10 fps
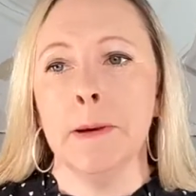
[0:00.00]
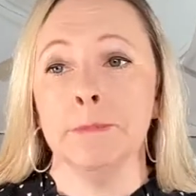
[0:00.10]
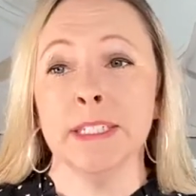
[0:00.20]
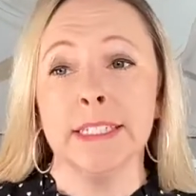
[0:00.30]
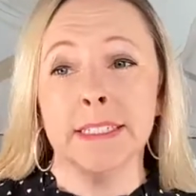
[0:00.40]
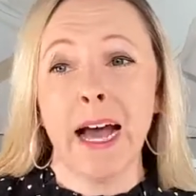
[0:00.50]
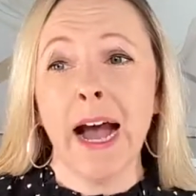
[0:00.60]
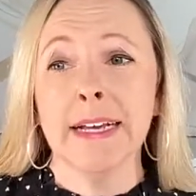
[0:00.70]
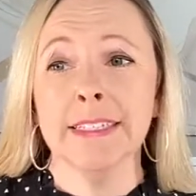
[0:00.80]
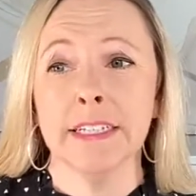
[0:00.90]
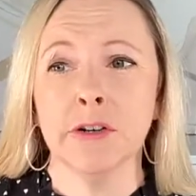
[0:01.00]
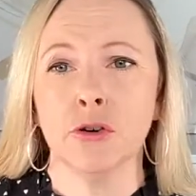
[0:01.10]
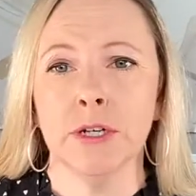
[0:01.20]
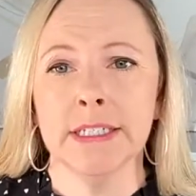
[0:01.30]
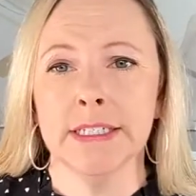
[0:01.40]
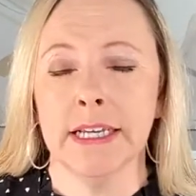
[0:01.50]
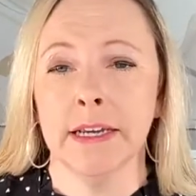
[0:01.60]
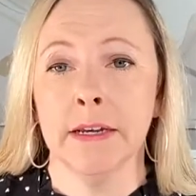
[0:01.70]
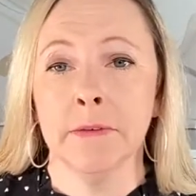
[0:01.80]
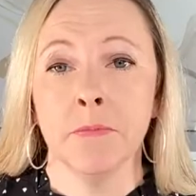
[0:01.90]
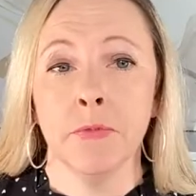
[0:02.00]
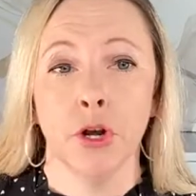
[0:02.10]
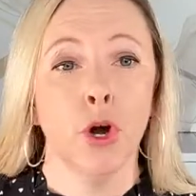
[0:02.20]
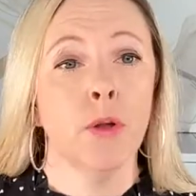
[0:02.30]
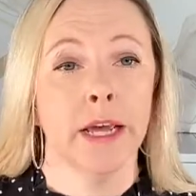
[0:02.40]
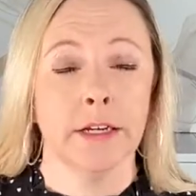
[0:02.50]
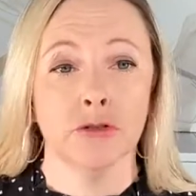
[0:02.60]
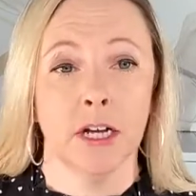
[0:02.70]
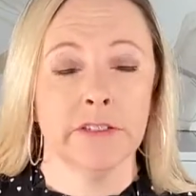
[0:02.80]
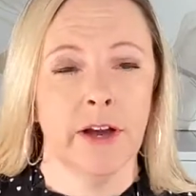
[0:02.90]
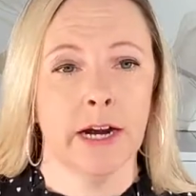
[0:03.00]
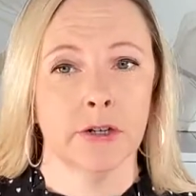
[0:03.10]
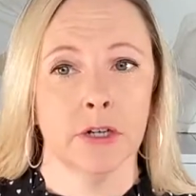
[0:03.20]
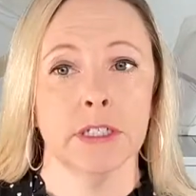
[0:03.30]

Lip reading: besides increasing the know, like, and trust factor?